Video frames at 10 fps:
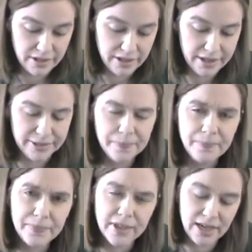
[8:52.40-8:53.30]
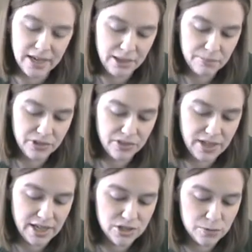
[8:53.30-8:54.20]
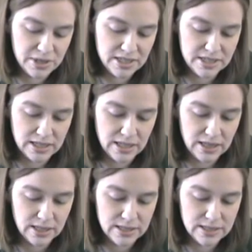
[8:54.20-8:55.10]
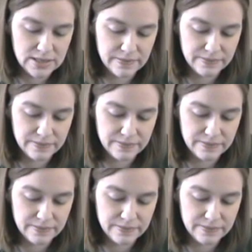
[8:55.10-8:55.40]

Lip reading: Now, can I put the edge piece like this?